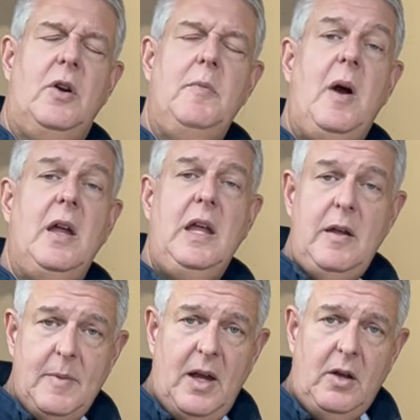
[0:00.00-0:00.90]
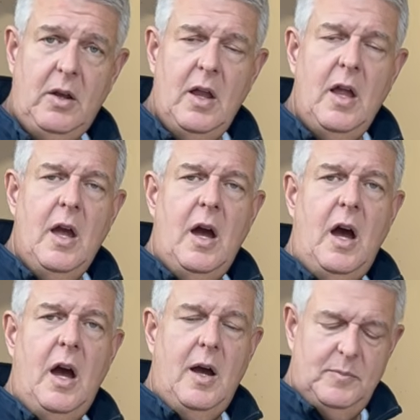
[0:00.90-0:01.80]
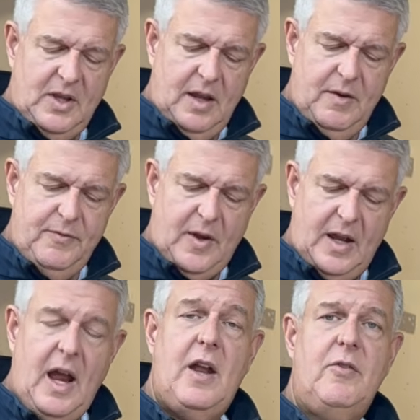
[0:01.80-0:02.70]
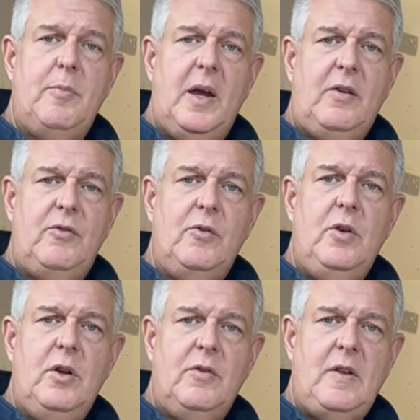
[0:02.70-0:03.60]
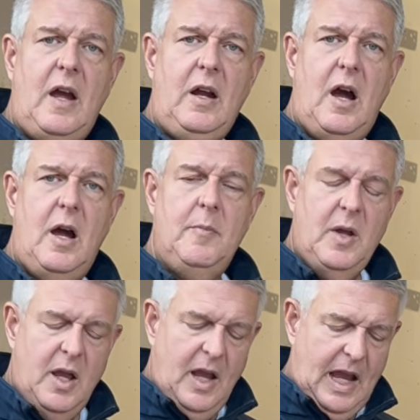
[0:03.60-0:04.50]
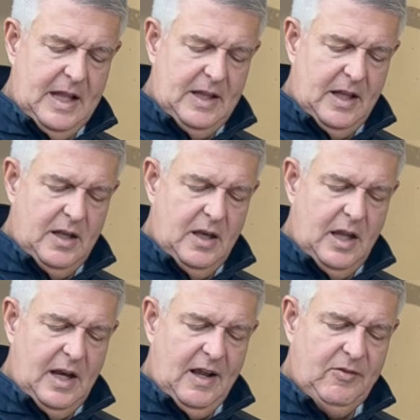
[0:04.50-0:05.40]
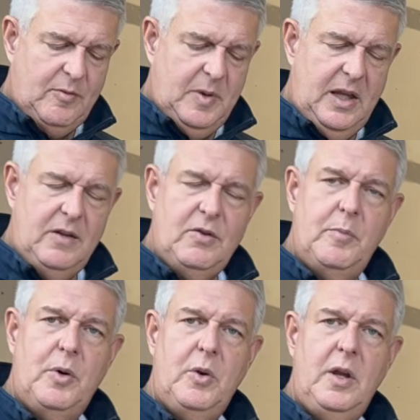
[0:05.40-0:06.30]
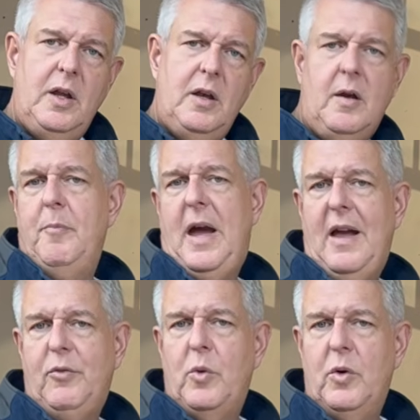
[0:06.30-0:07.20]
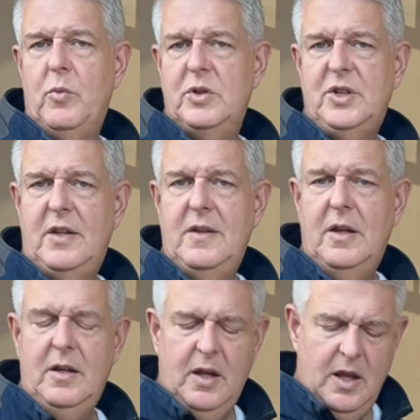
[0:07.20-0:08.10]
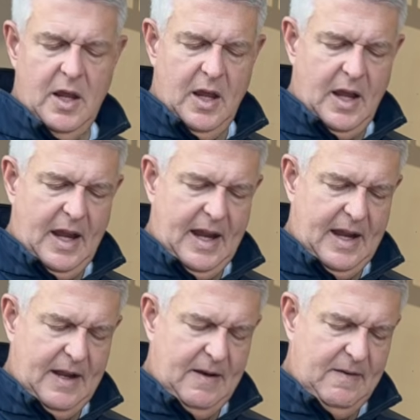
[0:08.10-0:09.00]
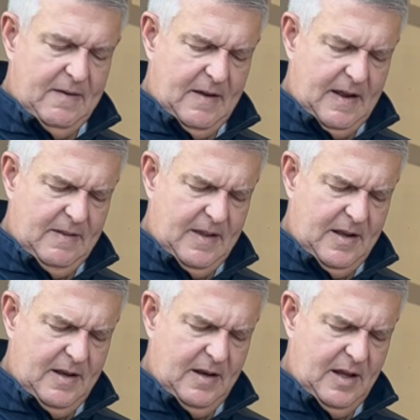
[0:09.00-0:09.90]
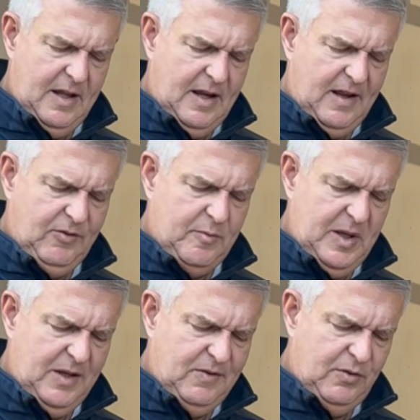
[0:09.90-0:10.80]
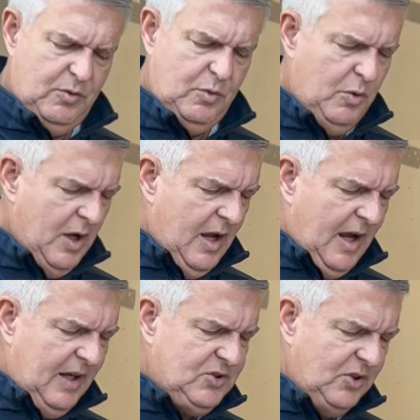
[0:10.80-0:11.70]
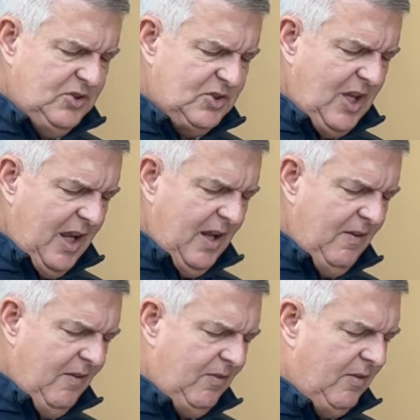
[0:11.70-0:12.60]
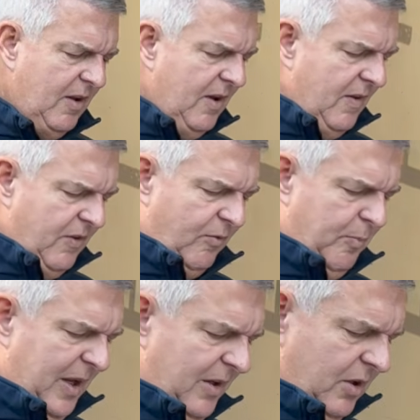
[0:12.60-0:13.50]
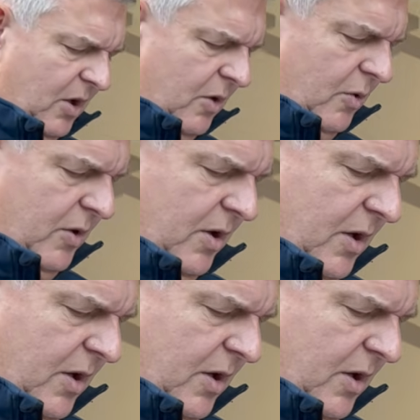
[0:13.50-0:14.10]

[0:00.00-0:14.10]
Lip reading: my email, dave@outofspecstudios.com. And then it asked me to put in a password, which I did. And then it asks me to actually scan this PIN code,